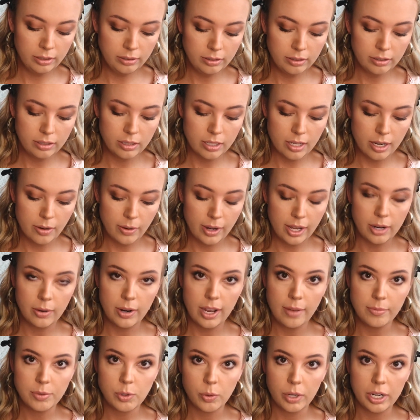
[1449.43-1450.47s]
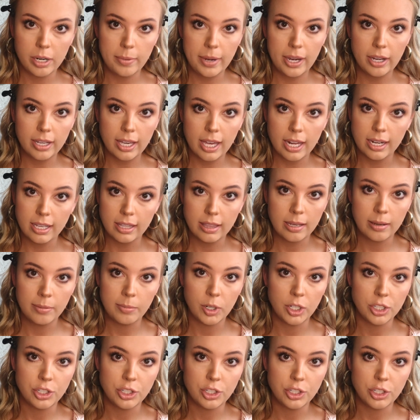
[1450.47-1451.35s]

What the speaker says: so I don't have to worry about cutting them or